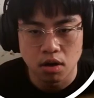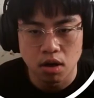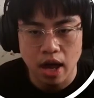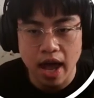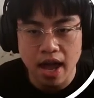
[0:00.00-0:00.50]

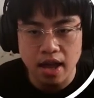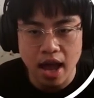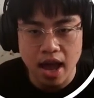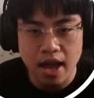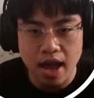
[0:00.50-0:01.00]
Hey,
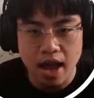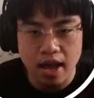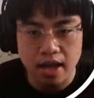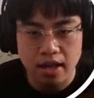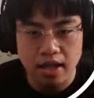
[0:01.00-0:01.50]
hey,
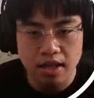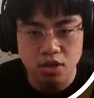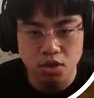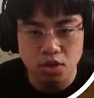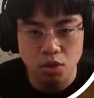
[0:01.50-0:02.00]
hey. This door
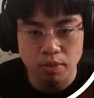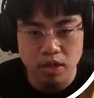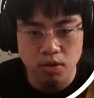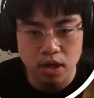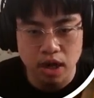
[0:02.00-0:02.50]
just open as
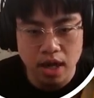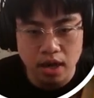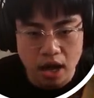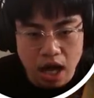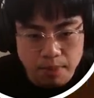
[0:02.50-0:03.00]
well. Hey,
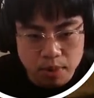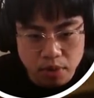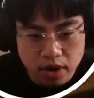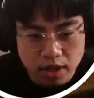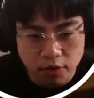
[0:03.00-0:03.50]
happy
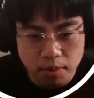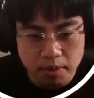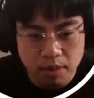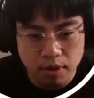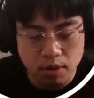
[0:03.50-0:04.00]
birthday from a
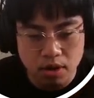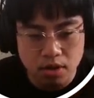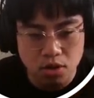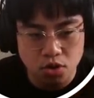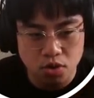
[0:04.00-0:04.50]
neighbor across
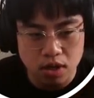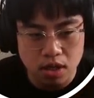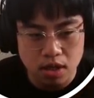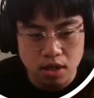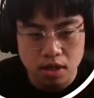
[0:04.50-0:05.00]
the street.
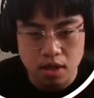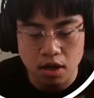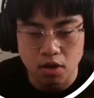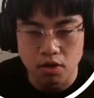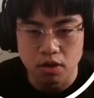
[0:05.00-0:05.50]

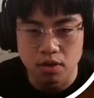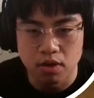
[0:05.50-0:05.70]
Oh no.